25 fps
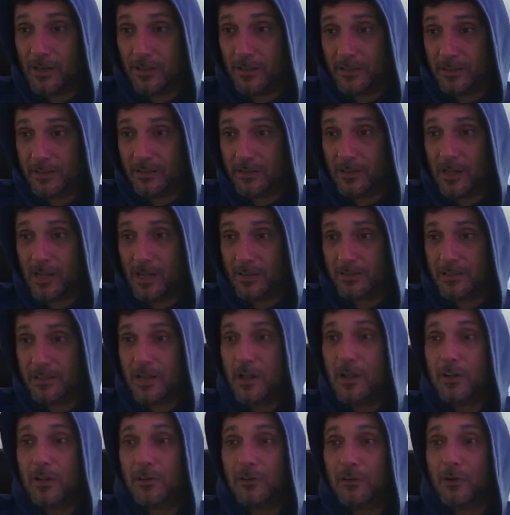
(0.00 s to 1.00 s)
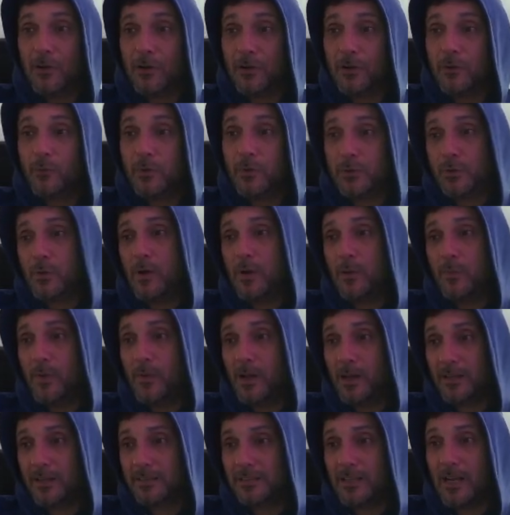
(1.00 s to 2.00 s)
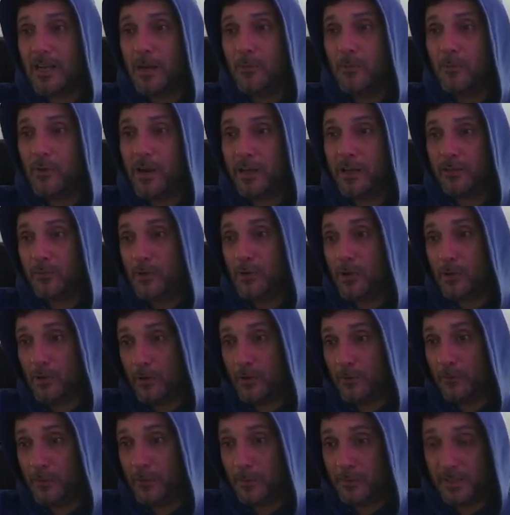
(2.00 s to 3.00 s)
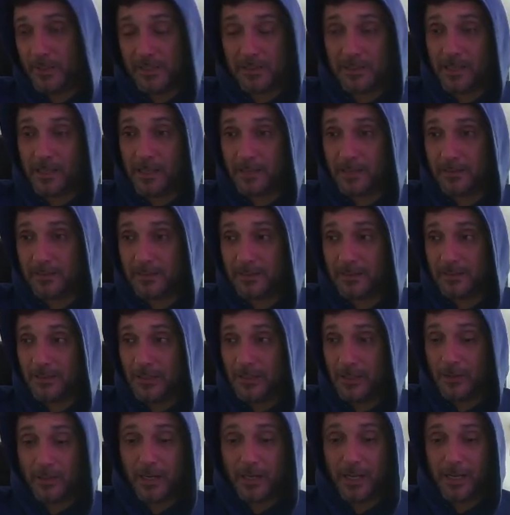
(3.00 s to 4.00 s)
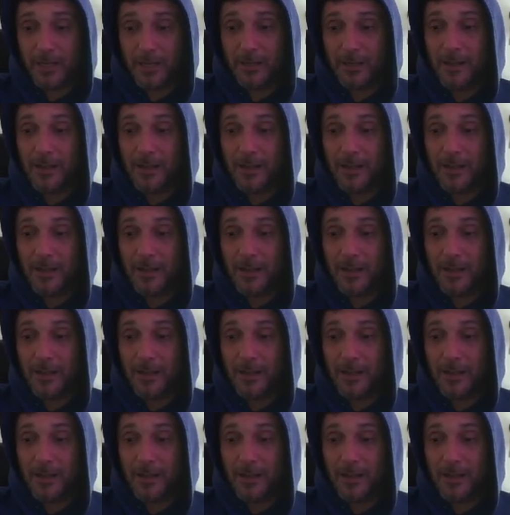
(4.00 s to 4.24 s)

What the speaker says: these dots. Look, with $12, I'm ranked 356th. Okay.